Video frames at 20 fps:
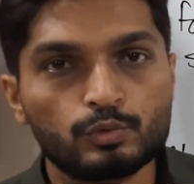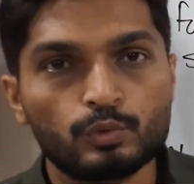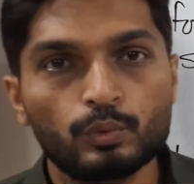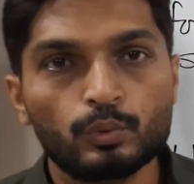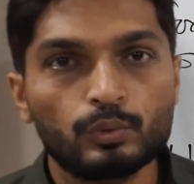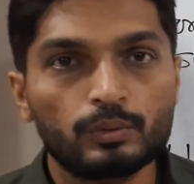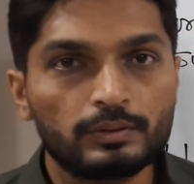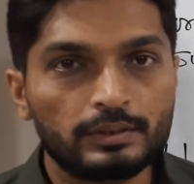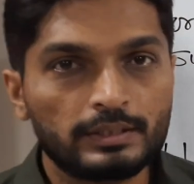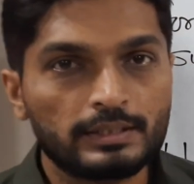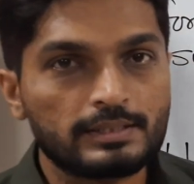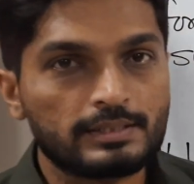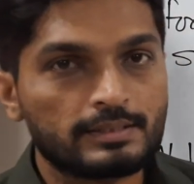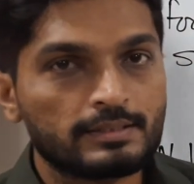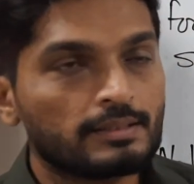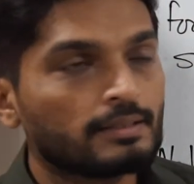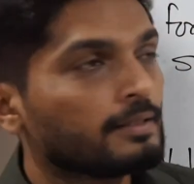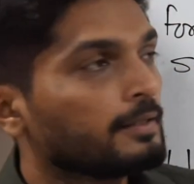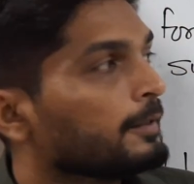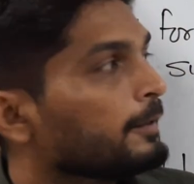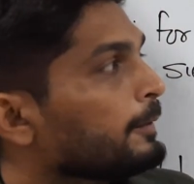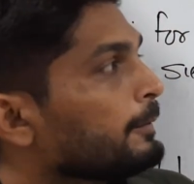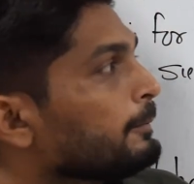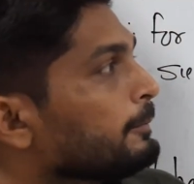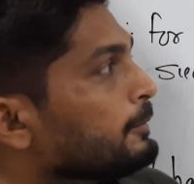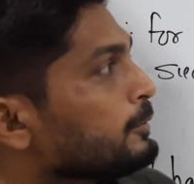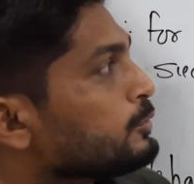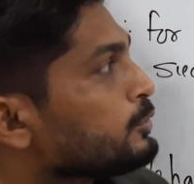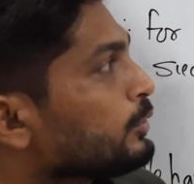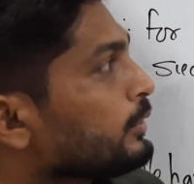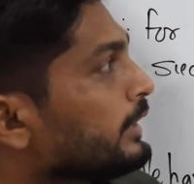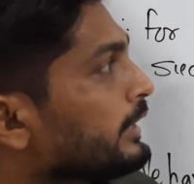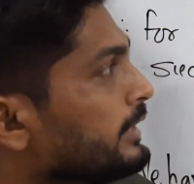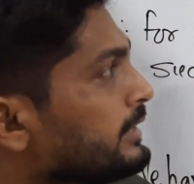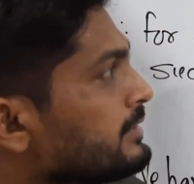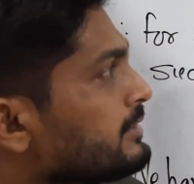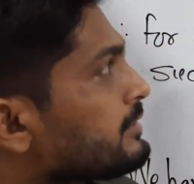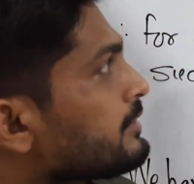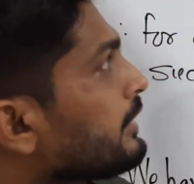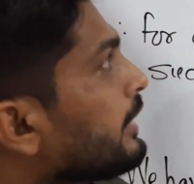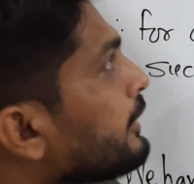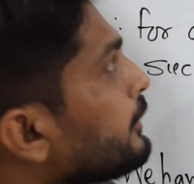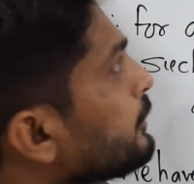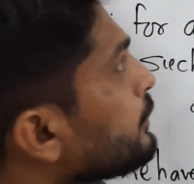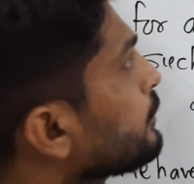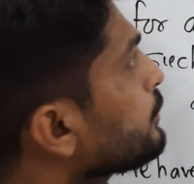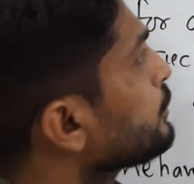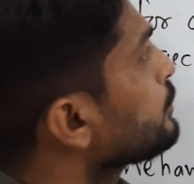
So yes, so let us start